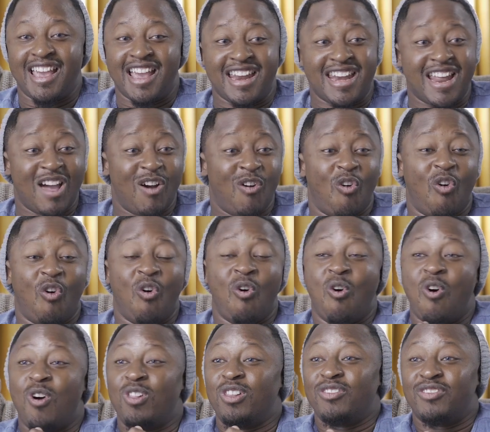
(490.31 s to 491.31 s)
And now
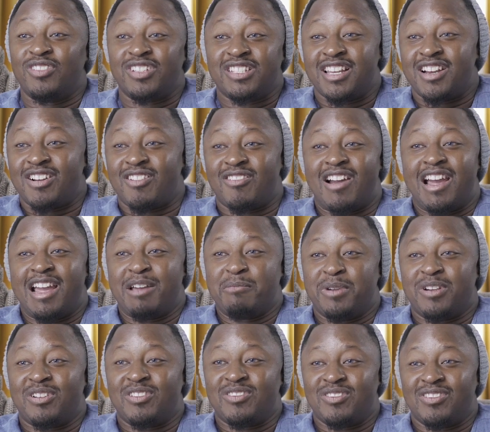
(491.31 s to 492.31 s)
all of us are crying
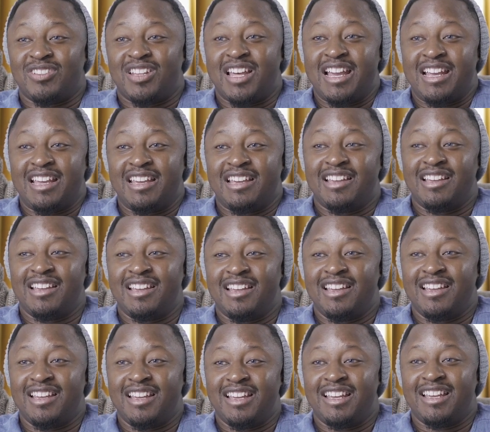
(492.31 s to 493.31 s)
because they're like,
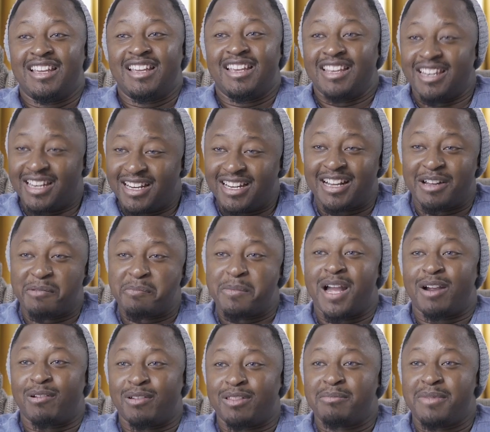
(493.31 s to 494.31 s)
he didn't come
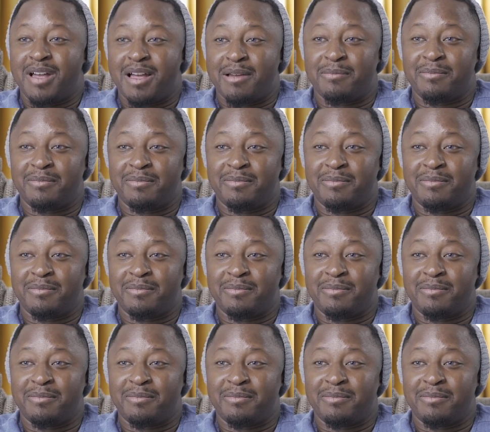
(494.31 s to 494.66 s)
back with mom.